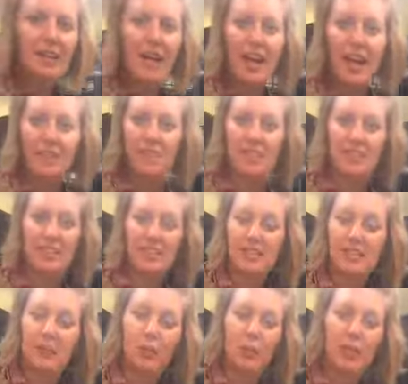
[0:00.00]
I have 6
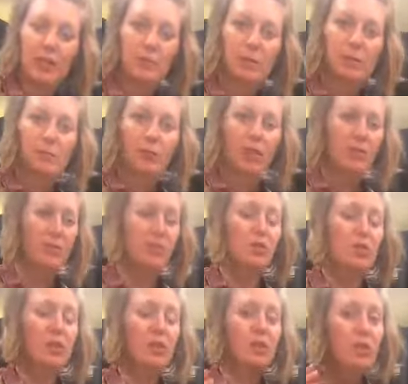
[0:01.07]
different recipes for you. So you
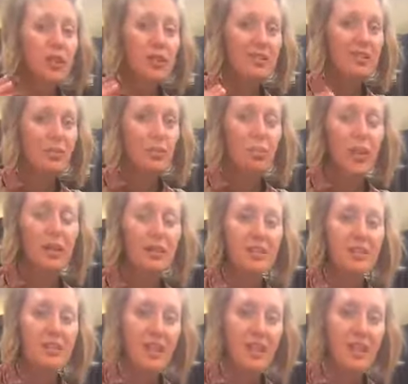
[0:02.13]
literally could do one